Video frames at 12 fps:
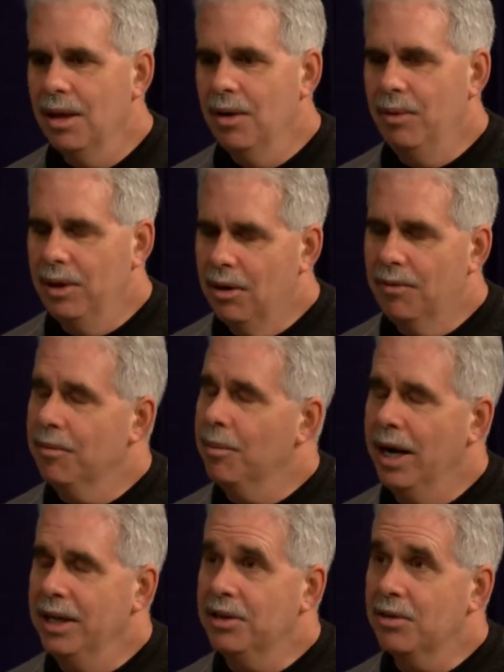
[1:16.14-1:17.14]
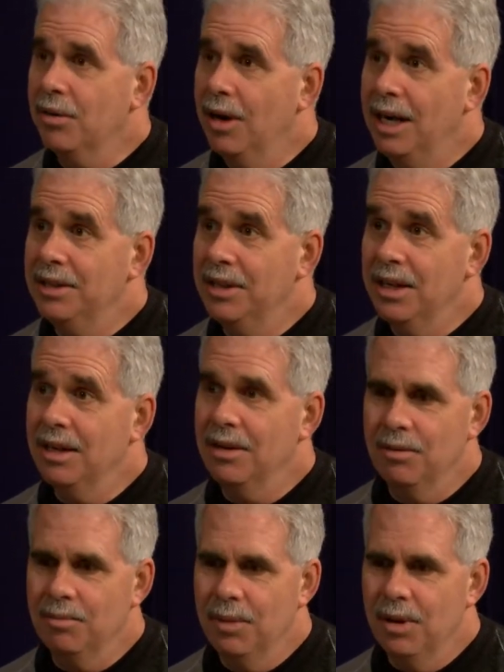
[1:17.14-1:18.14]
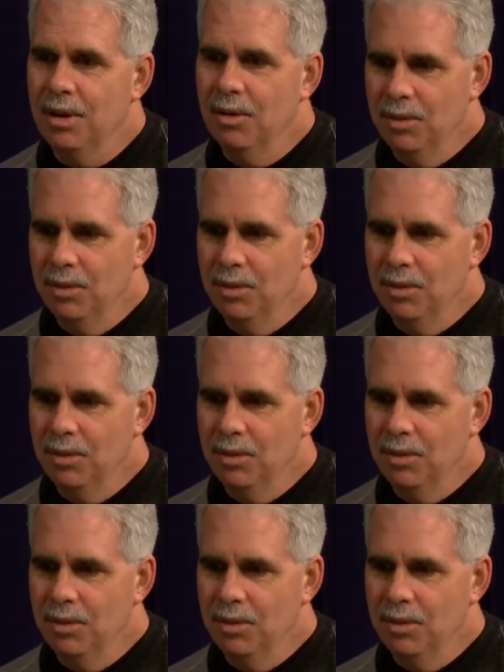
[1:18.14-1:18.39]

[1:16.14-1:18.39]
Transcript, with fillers: We go from Heights Crossing, mm -hmm.